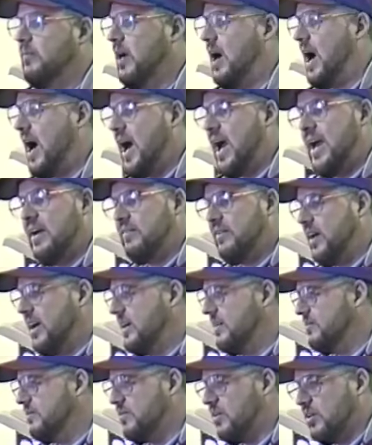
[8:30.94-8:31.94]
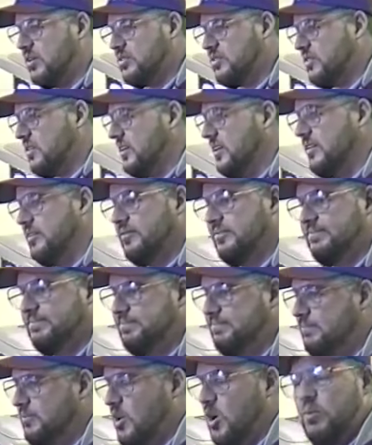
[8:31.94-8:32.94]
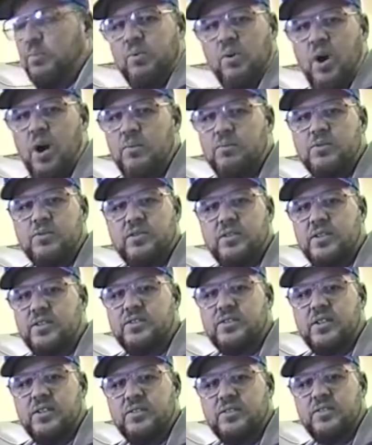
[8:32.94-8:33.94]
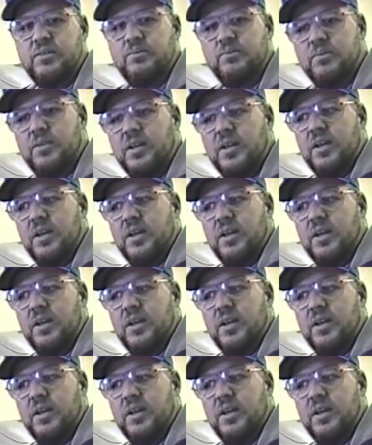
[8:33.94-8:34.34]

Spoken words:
I have had virtually no problems with this system,